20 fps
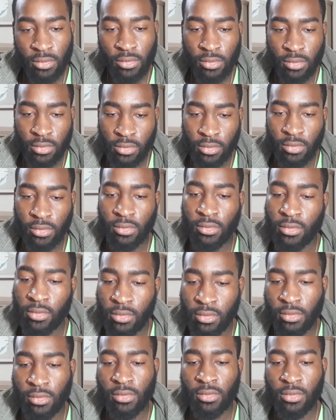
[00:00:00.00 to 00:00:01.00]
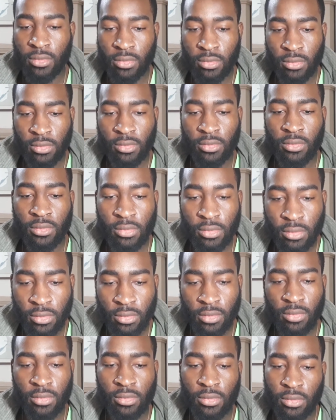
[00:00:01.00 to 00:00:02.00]
the been problem but
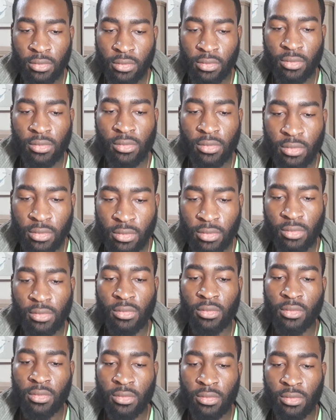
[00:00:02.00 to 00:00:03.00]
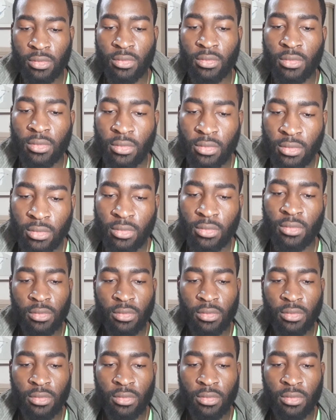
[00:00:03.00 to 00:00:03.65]
I'd be lying if I said it was all